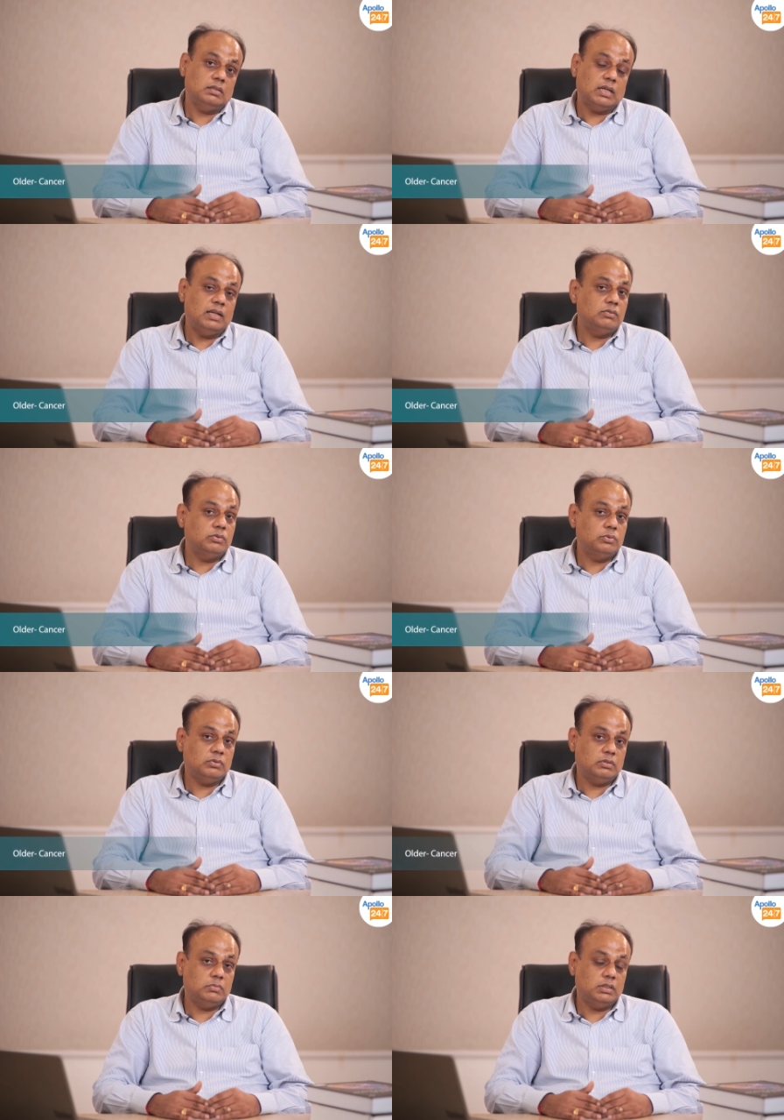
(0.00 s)
cancer or
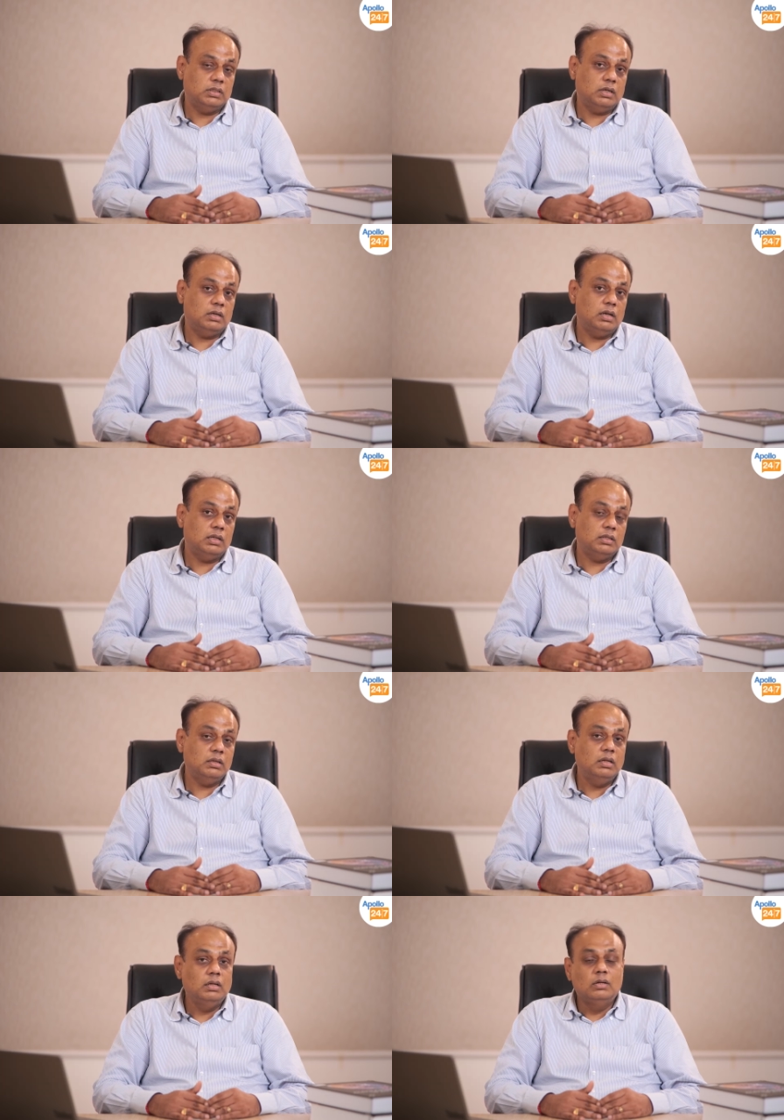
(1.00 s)
something
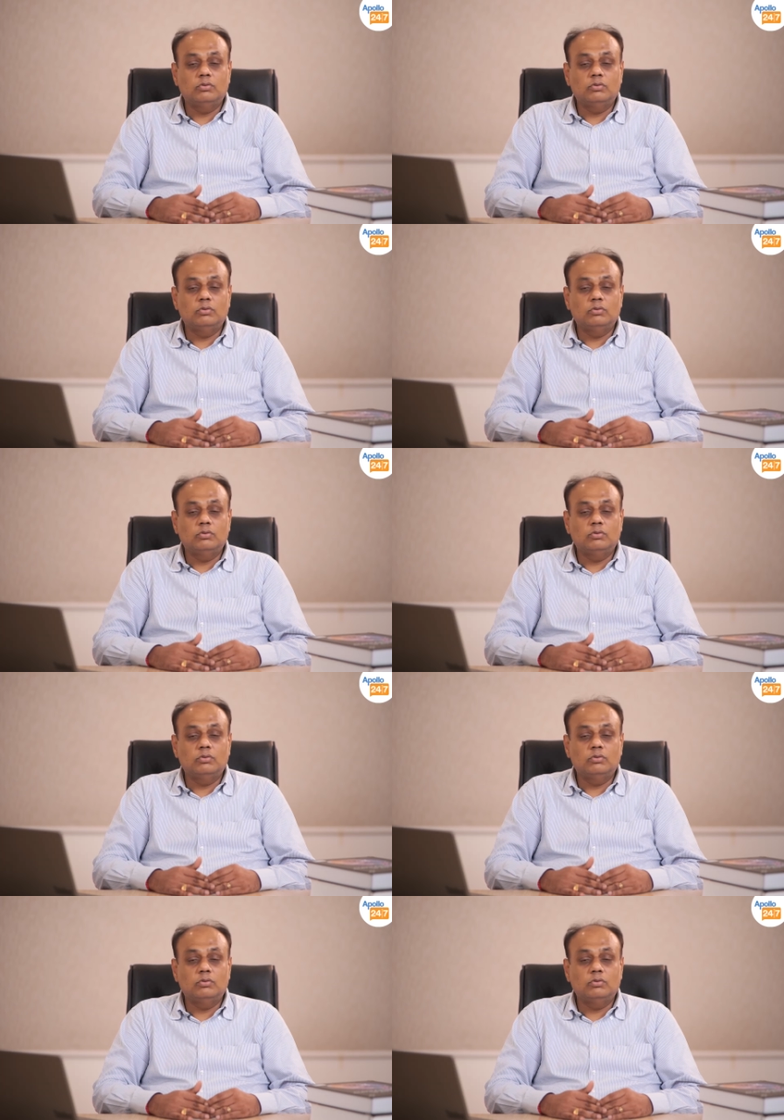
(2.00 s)
underlying.